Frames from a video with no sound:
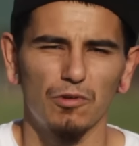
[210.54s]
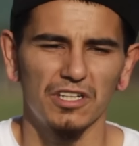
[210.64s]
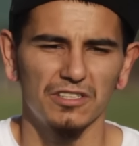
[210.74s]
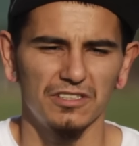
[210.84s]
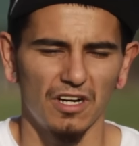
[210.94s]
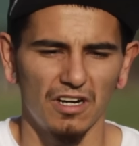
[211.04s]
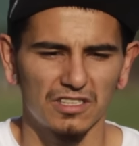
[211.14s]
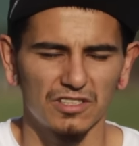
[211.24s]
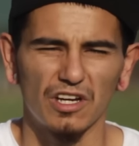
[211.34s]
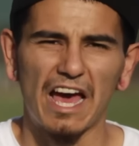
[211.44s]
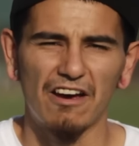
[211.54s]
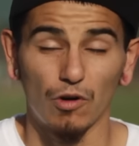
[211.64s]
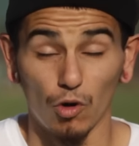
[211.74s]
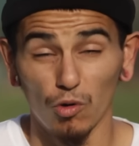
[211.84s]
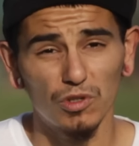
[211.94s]
want your dog to
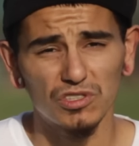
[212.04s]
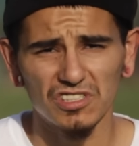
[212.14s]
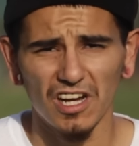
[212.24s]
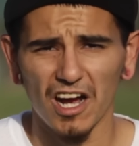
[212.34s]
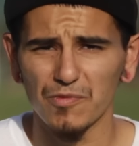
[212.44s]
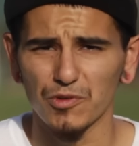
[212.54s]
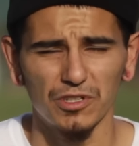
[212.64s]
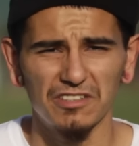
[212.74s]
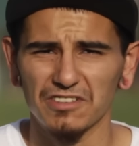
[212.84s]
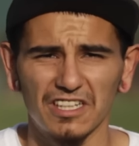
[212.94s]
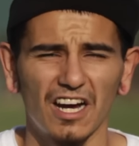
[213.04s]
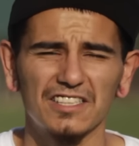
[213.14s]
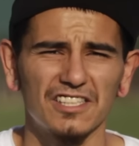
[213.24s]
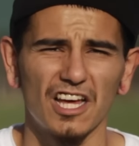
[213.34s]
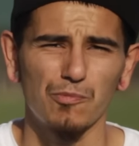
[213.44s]
have almost stopped or even got
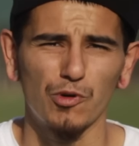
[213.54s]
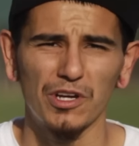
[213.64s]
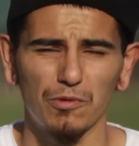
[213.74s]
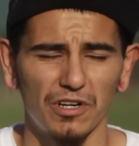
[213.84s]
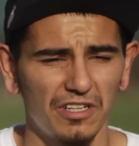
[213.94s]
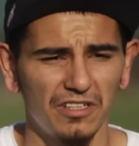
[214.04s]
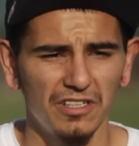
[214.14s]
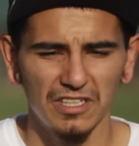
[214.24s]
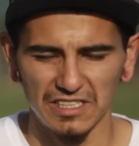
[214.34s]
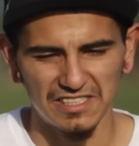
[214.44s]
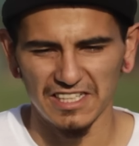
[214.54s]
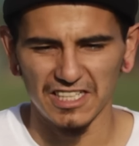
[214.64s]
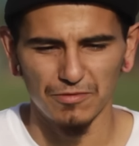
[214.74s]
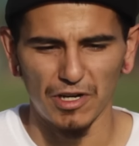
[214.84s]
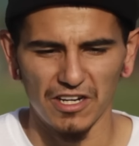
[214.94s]
to that point where he's
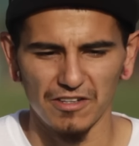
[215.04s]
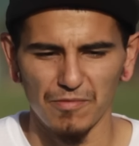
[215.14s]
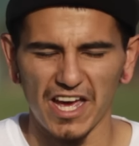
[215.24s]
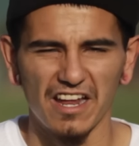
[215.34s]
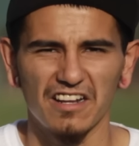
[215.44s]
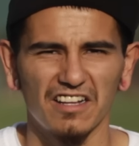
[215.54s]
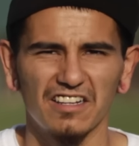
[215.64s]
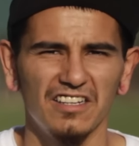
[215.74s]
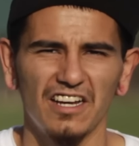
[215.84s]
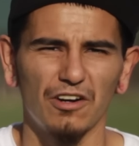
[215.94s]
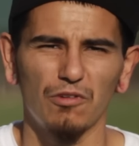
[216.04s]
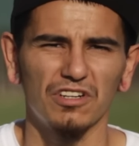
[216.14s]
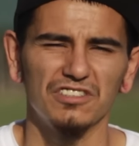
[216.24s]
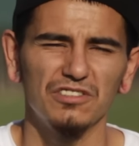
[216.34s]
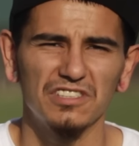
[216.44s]
thinking about it, man, I don't
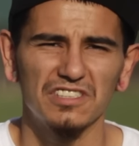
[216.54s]
want to do